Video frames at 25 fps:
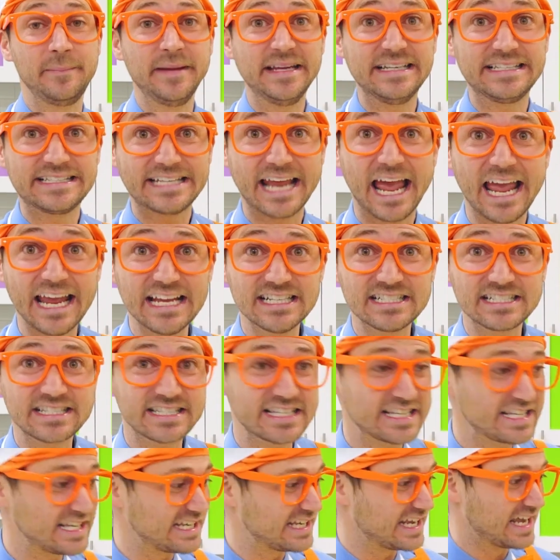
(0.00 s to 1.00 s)
be
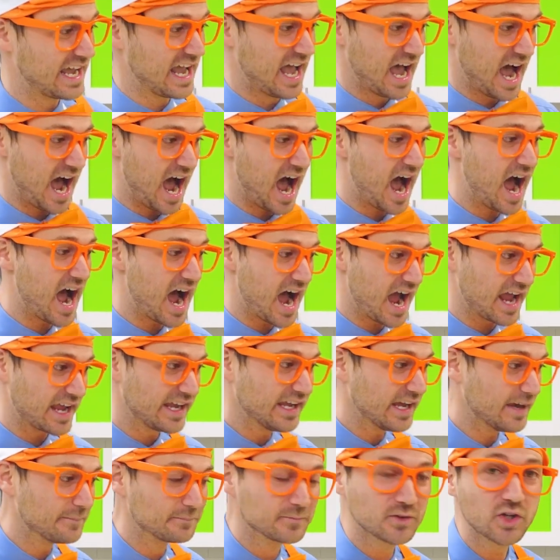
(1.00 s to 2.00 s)
tasty. I
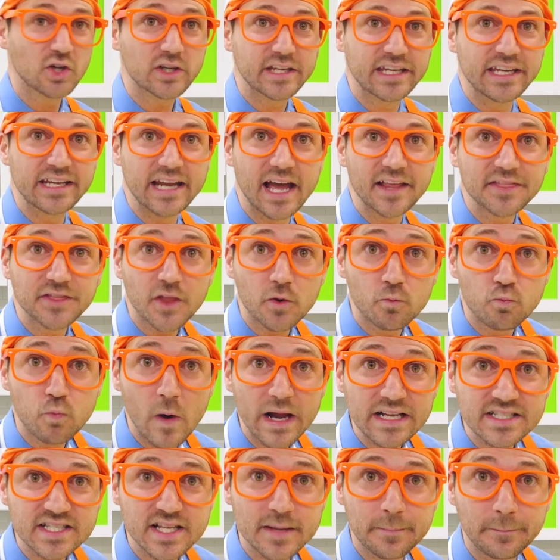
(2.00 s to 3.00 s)
am looking at the
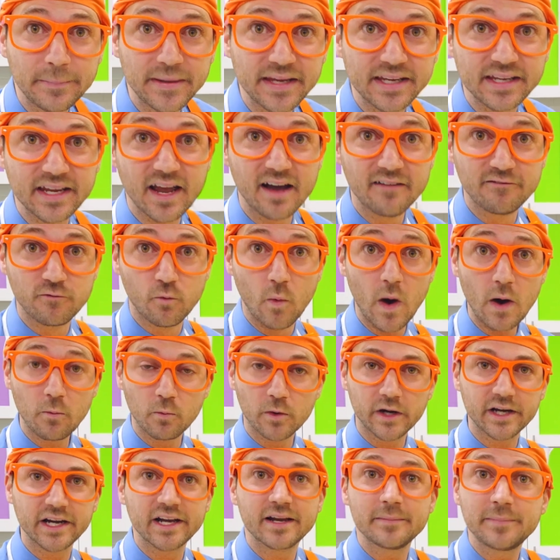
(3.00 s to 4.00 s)
recipe of what
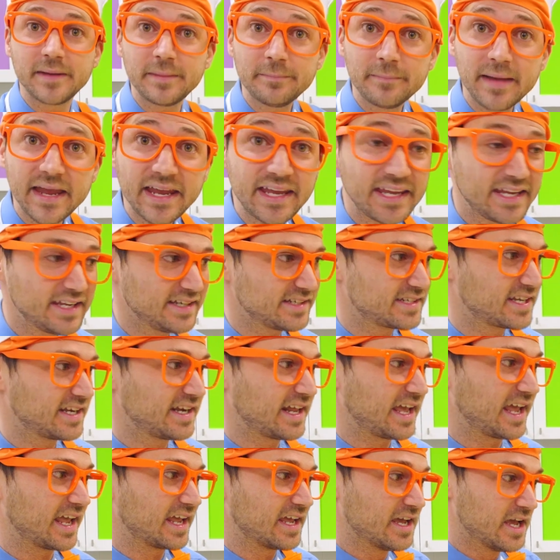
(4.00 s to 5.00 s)
we're gonna be making
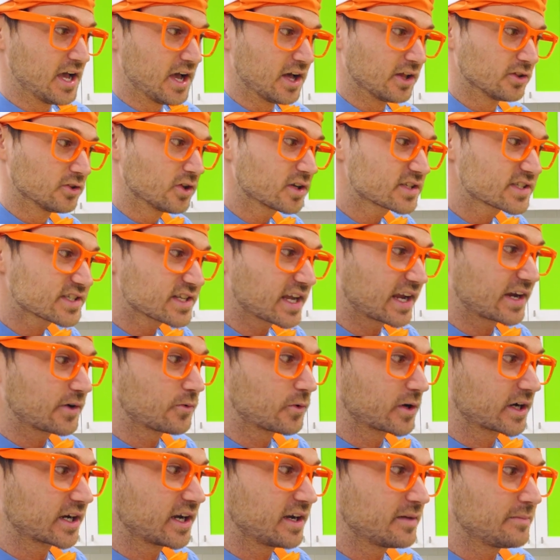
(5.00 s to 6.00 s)
today. Looks like
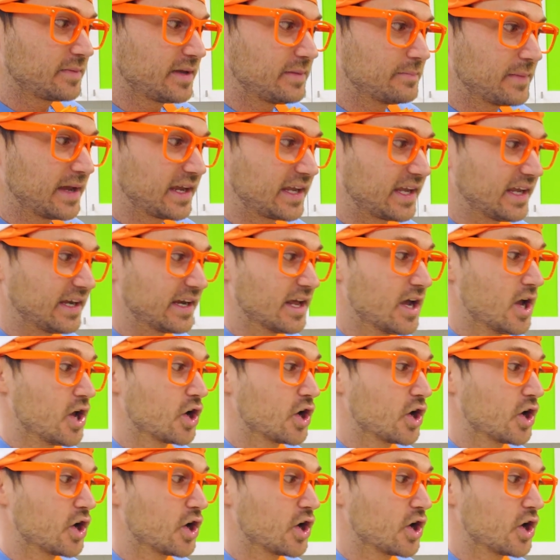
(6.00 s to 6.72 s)
we're gonna be making